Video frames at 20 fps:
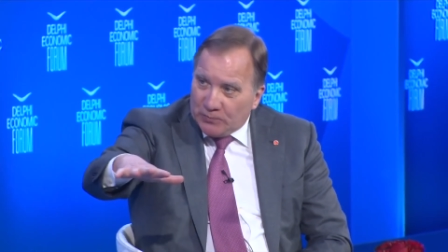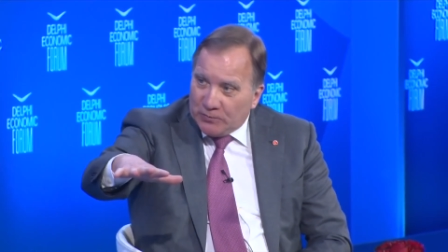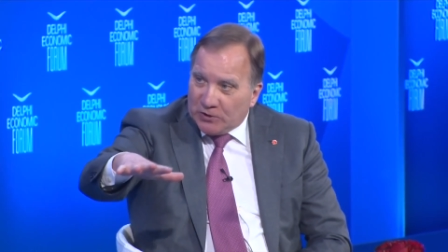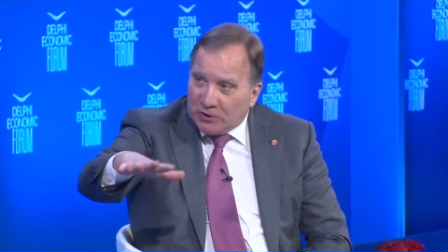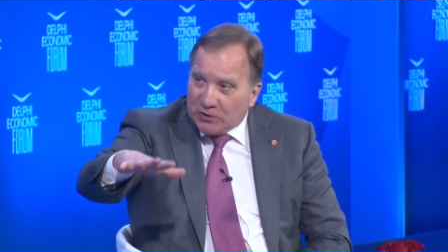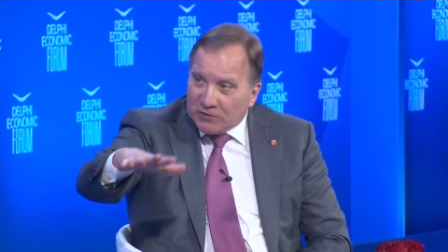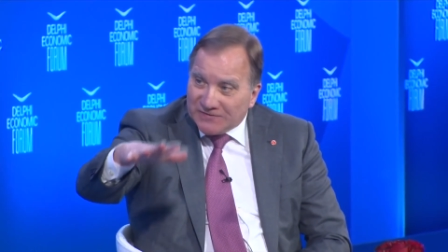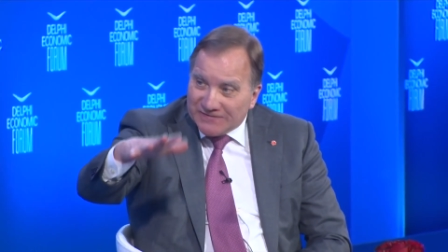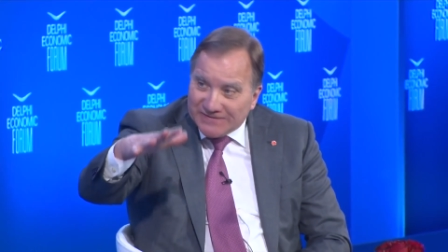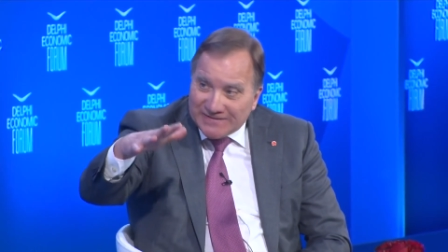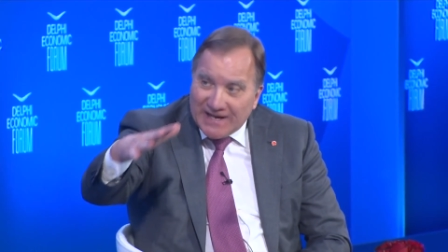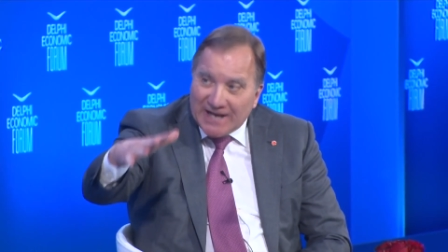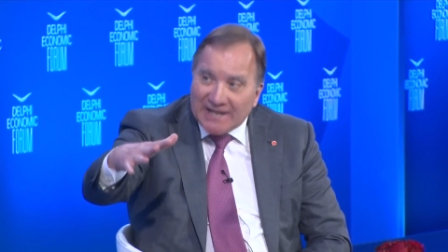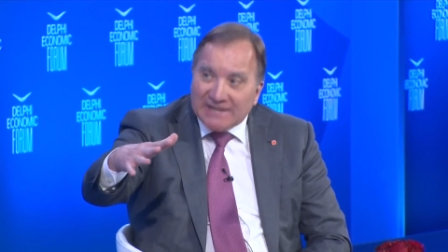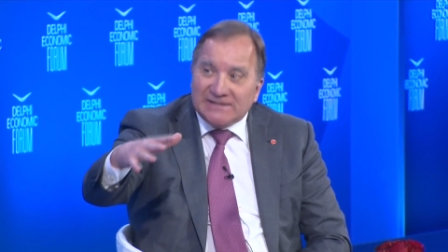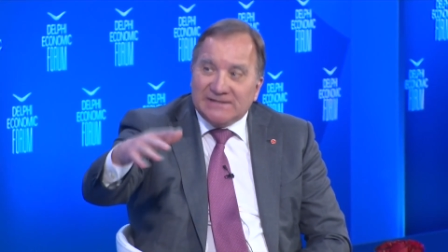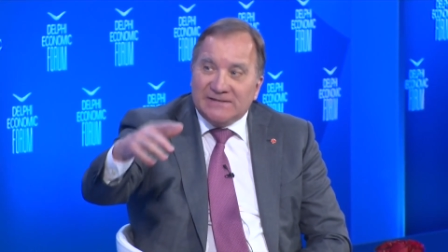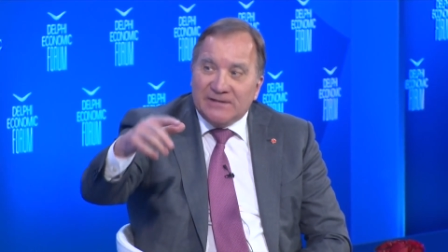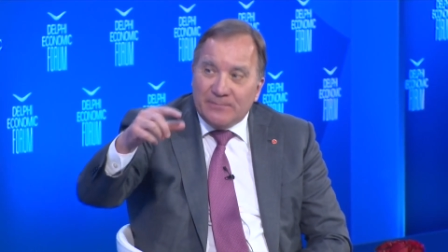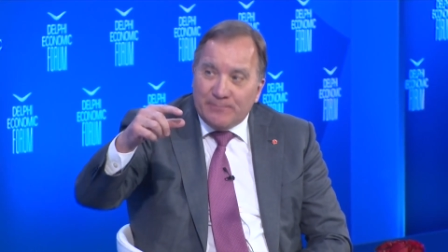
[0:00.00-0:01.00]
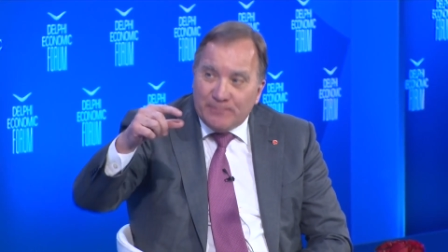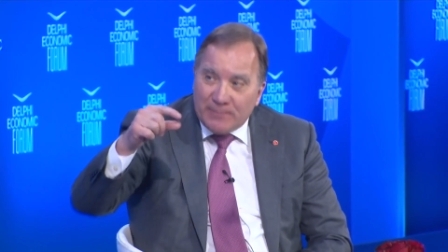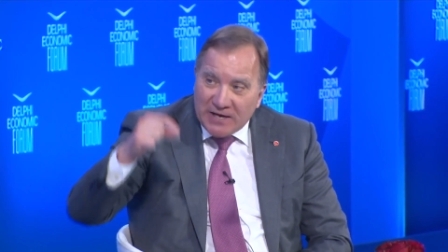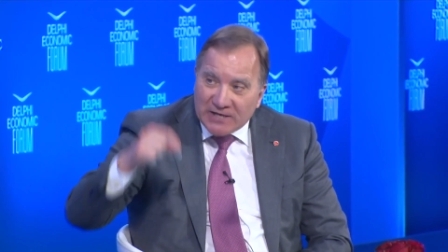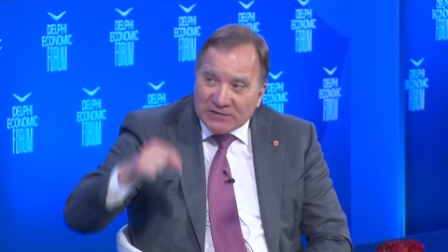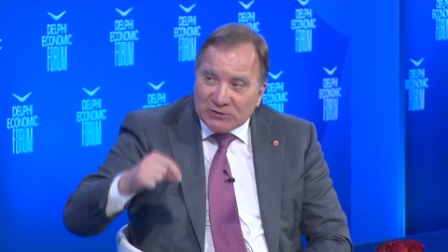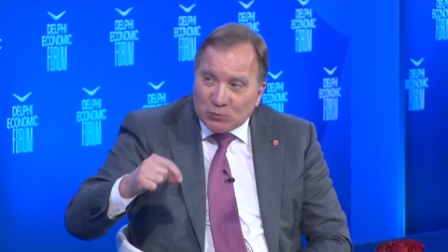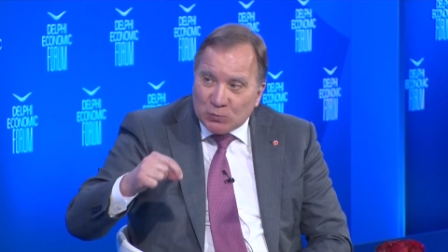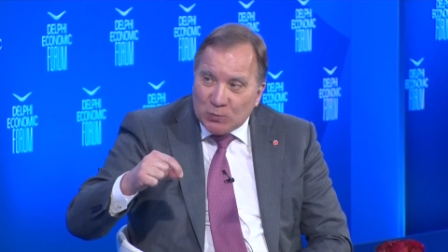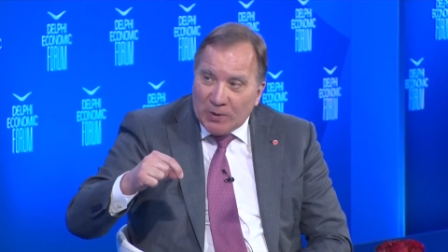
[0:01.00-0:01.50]
because that's the
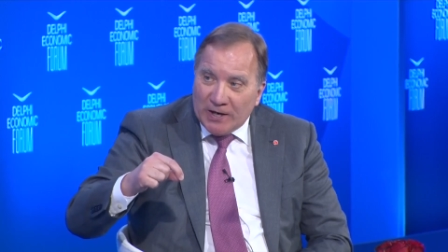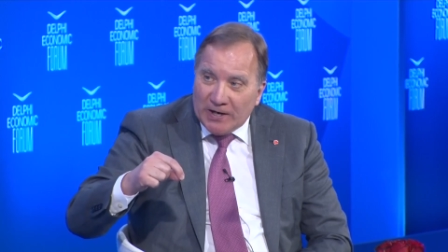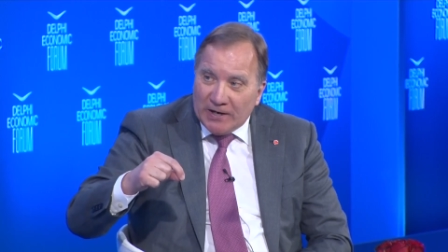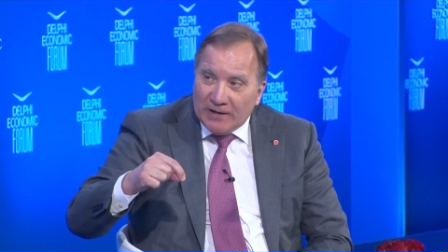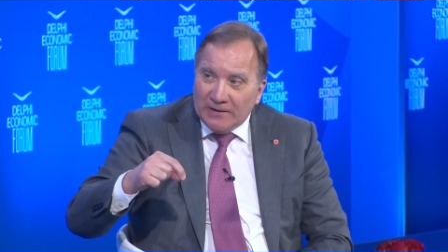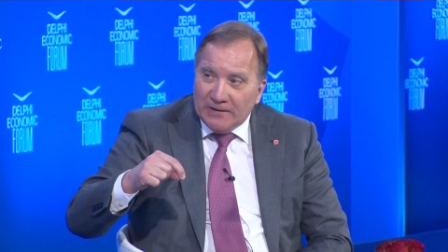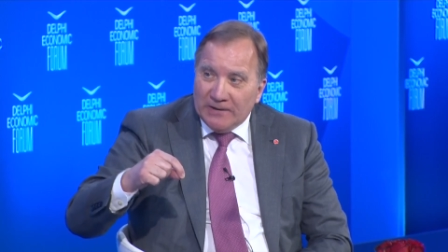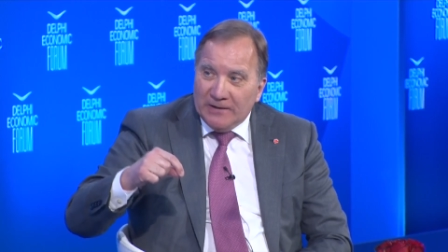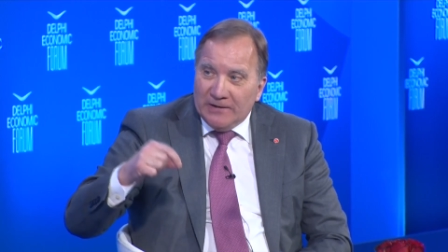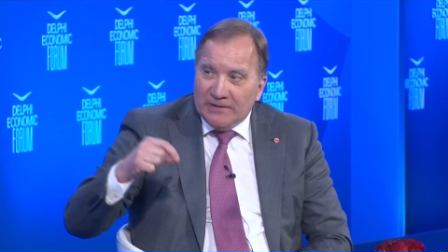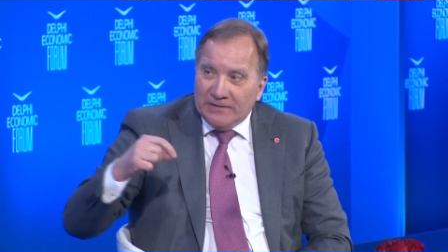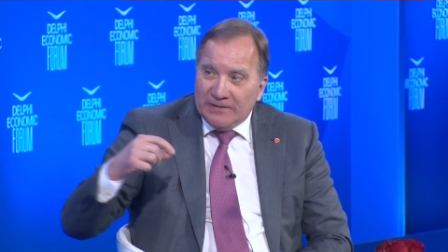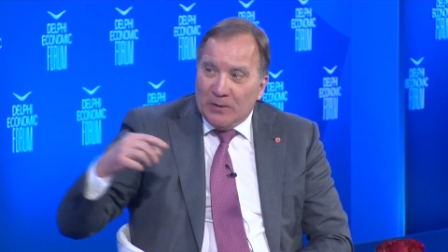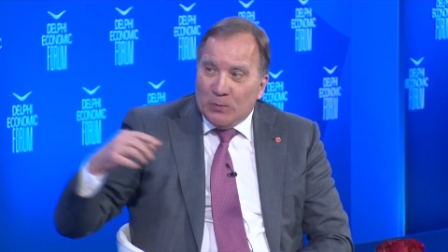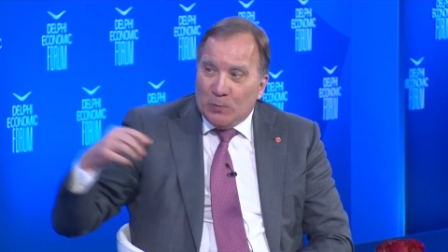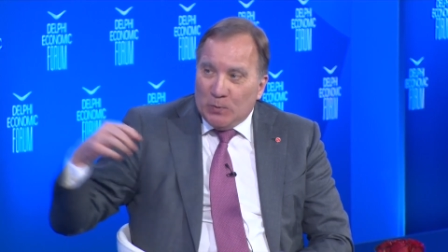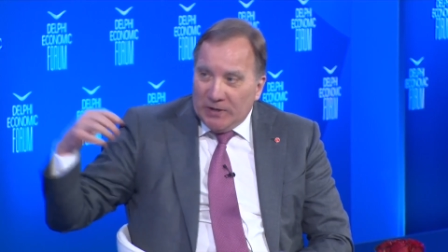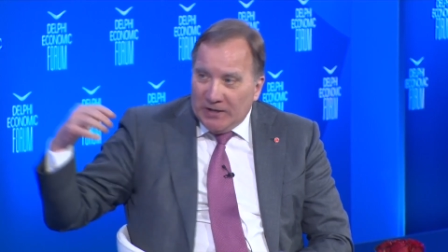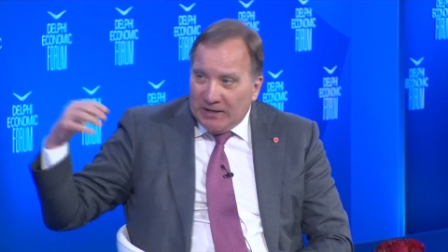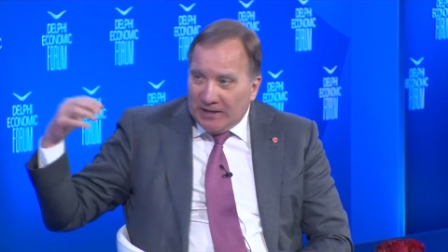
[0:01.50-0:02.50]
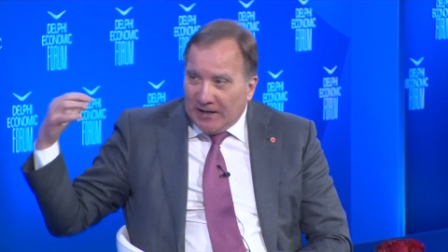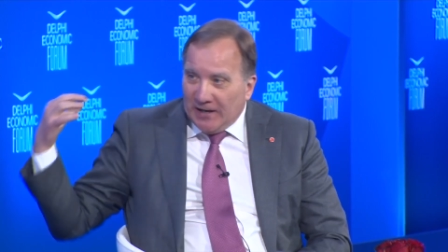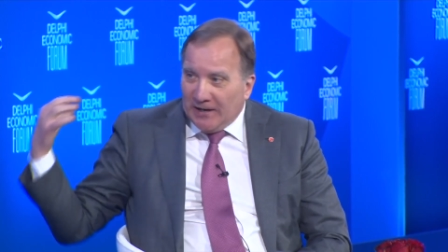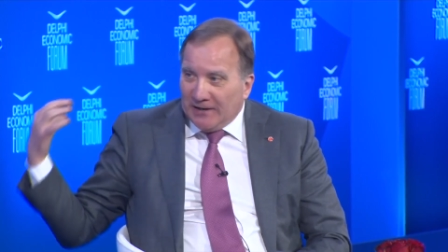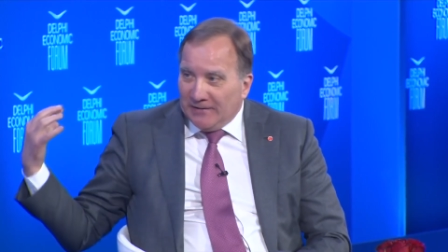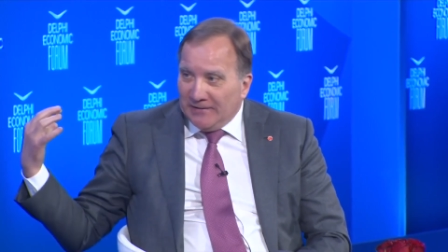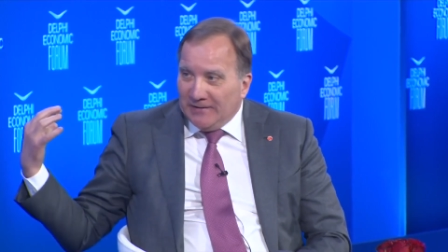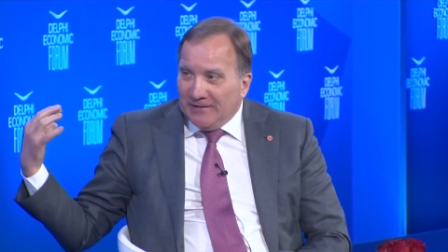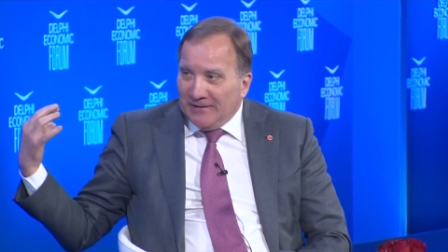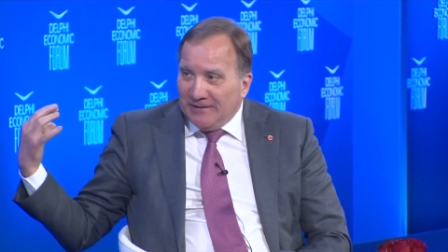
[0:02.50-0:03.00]
best way that we
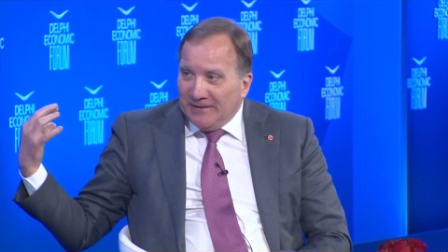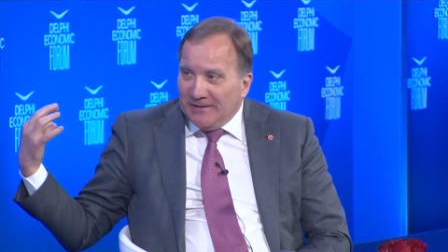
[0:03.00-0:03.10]
can